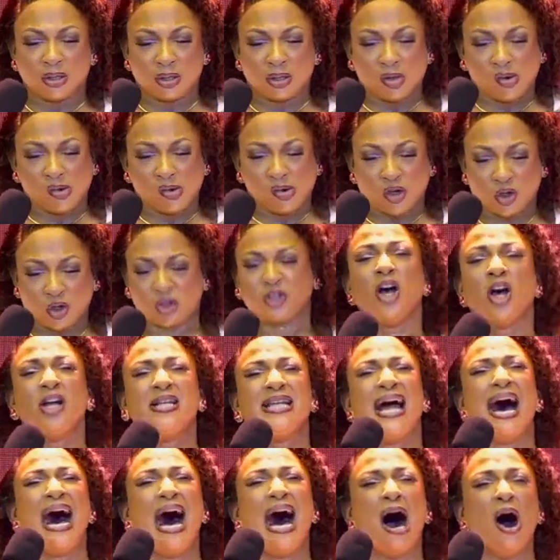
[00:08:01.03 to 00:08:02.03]
So
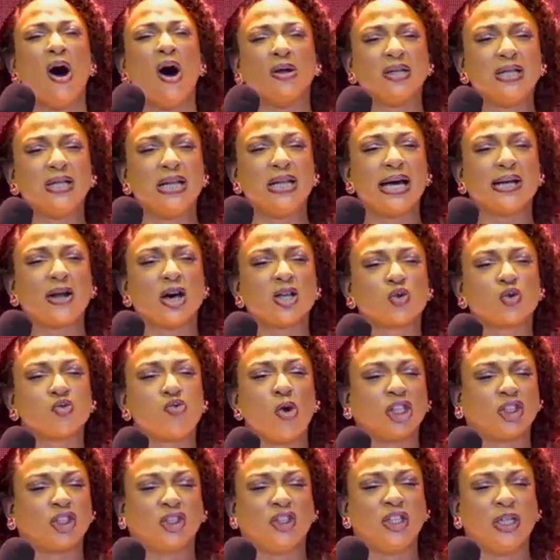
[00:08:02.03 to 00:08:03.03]
now, let us
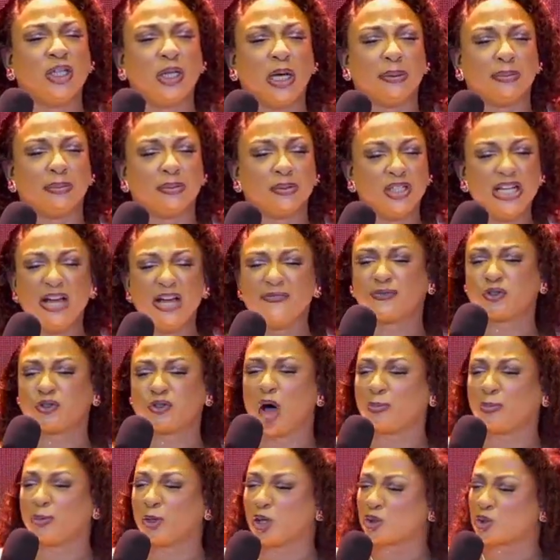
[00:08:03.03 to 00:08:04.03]
worship. Lift up
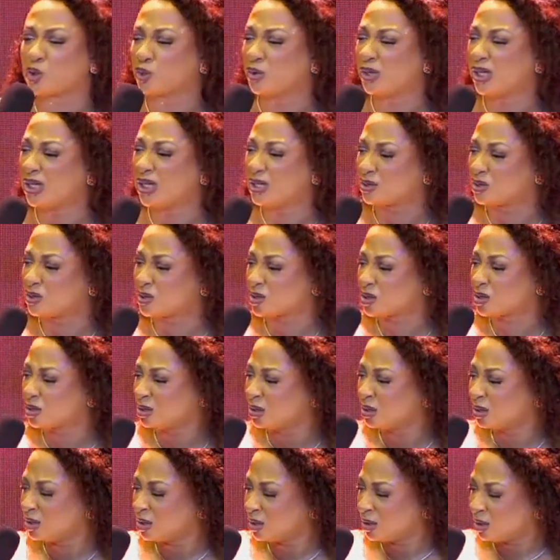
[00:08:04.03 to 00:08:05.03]
your two hands.
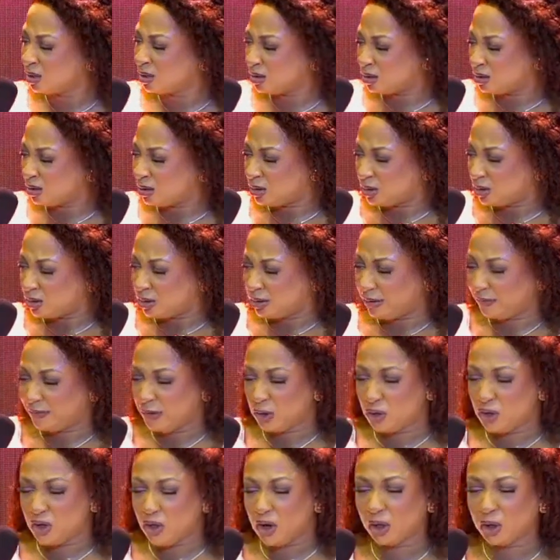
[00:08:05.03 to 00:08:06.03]
If you
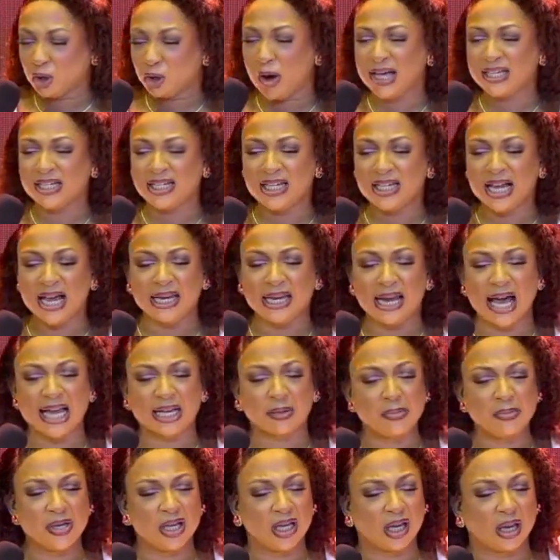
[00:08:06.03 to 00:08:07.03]
know you are here like
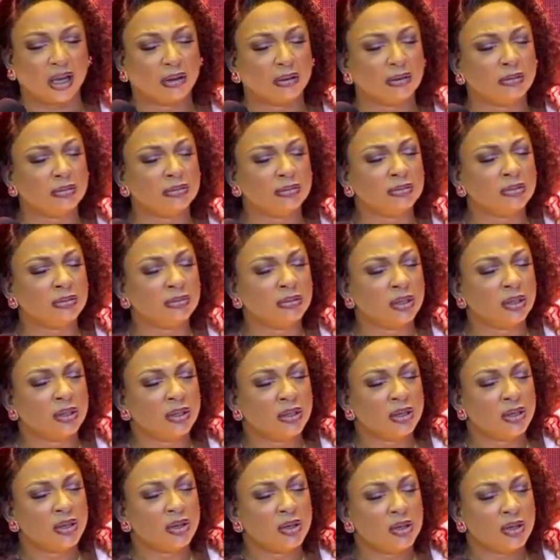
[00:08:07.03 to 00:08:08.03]
me,
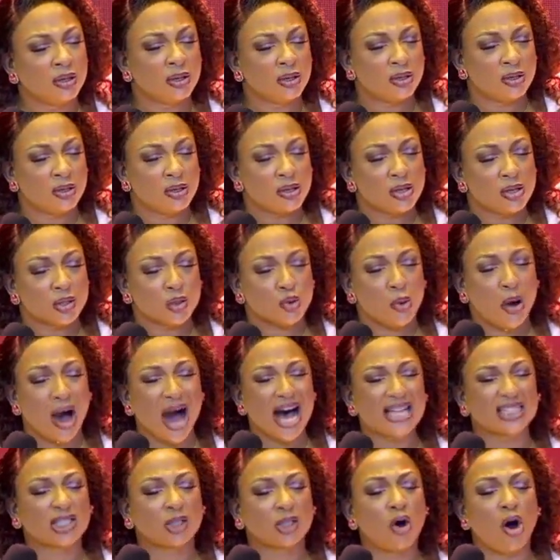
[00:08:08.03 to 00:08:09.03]
to
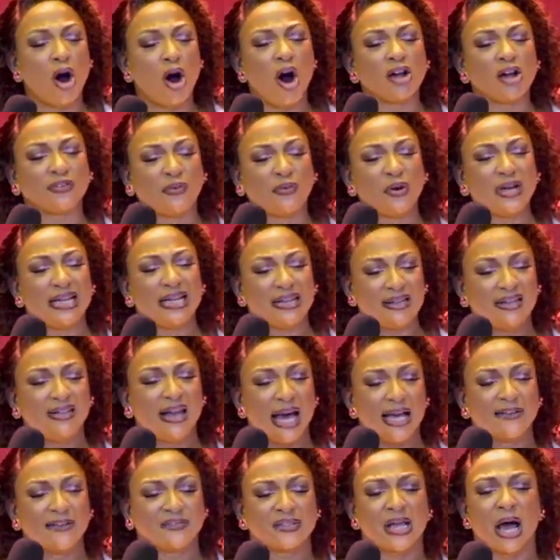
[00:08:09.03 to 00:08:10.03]
ask God for a
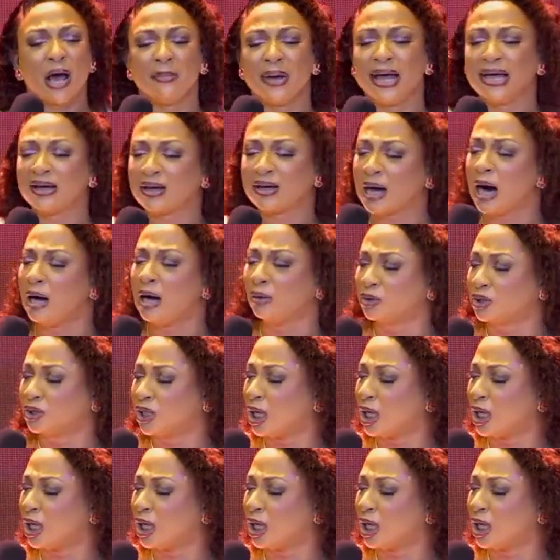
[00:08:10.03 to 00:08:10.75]
lifetime encounter,